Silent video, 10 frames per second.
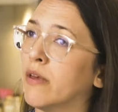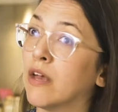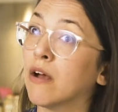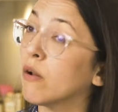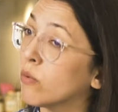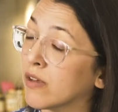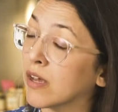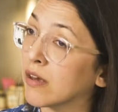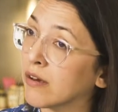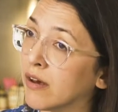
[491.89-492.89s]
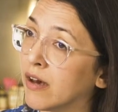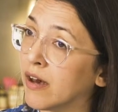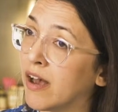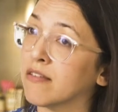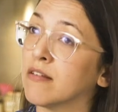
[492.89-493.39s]
including
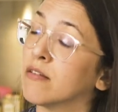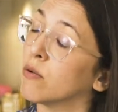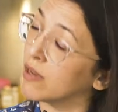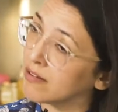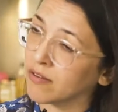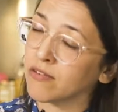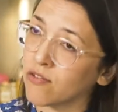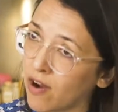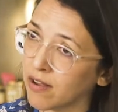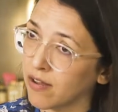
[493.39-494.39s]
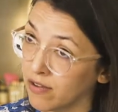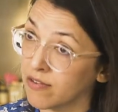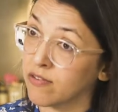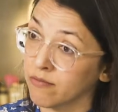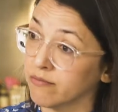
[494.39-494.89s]
assets in the retail
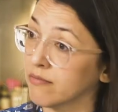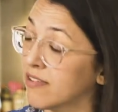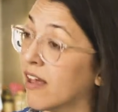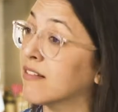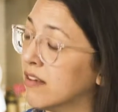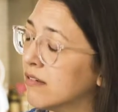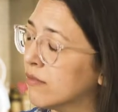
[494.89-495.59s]
sector,